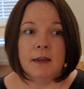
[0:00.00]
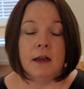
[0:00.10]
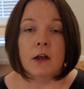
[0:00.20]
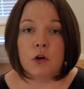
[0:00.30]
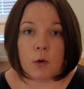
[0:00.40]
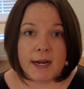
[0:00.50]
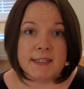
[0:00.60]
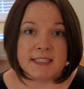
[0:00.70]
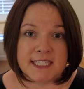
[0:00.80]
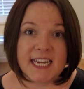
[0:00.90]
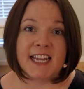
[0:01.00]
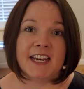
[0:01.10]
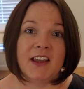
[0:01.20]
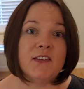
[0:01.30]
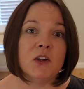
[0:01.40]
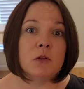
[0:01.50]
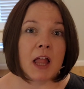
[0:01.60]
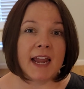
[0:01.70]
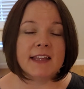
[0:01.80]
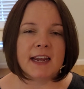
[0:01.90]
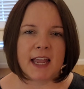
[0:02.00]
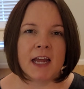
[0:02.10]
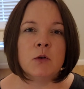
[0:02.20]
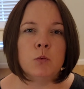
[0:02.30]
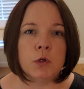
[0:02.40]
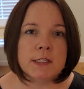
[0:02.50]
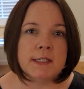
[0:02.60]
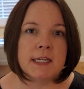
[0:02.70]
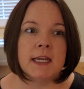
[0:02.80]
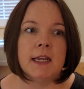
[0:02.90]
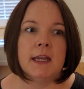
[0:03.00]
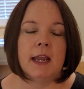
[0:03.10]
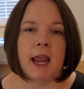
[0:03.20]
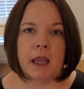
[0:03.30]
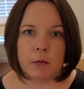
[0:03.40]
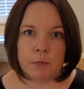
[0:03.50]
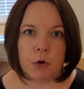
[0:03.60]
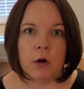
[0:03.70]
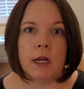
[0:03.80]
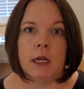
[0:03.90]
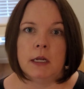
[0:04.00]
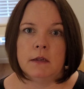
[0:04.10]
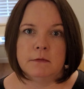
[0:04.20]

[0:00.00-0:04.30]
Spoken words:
a great scent if you like that kind of woodsy, ambery,